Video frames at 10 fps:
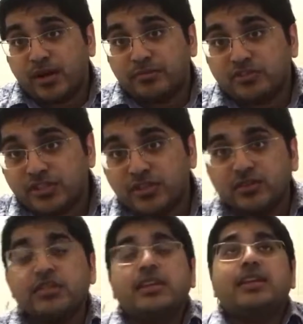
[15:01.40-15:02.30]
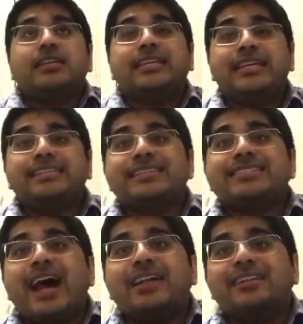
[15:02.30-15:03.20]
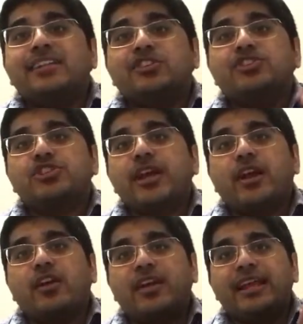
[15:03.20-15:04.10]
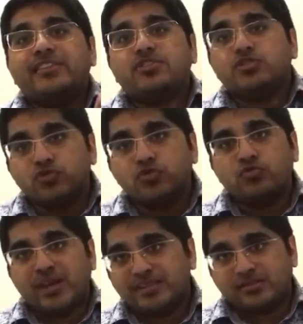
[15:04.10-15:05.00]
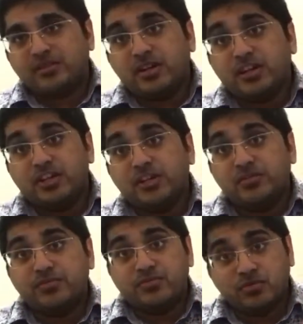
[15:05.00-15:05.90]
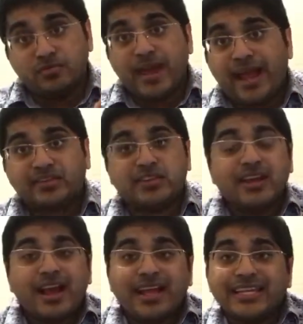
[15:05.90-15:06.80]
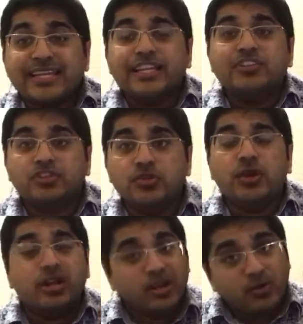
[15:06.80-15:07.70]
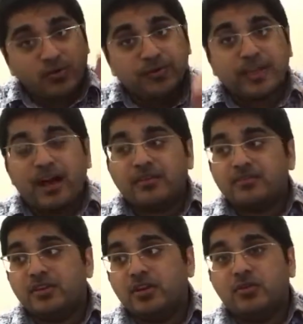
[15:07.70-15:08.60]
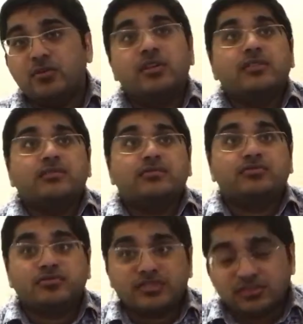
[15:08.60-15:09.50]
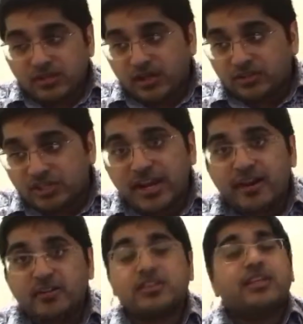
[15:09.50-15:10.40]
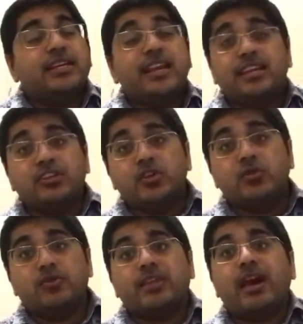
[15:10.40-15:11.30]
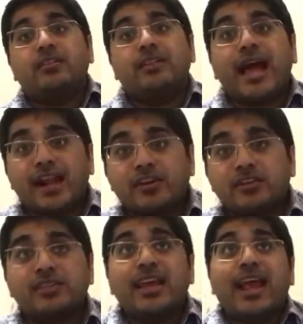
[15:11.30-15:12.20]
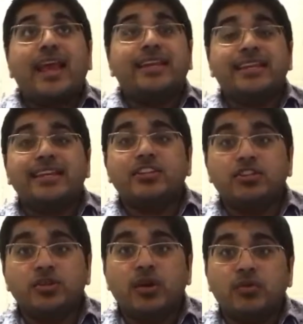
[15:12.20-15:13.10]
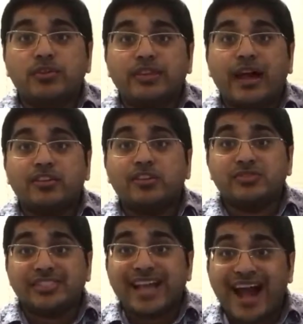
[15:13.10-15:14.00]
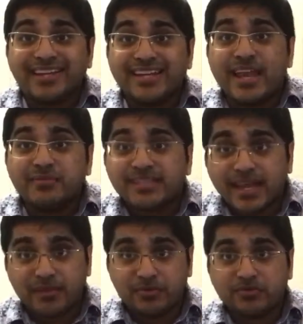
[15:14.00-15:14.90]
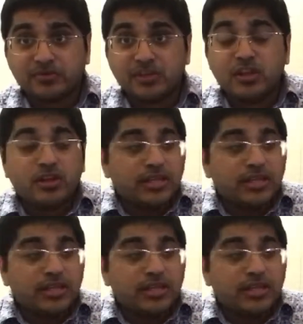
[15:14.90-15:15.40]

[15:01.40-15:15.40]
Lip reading: up the Shield, he does not need a chair to wrestle a good brutal match. He can do it without no chairs. He can do it without ladders, and he can do it without those goddamn tables.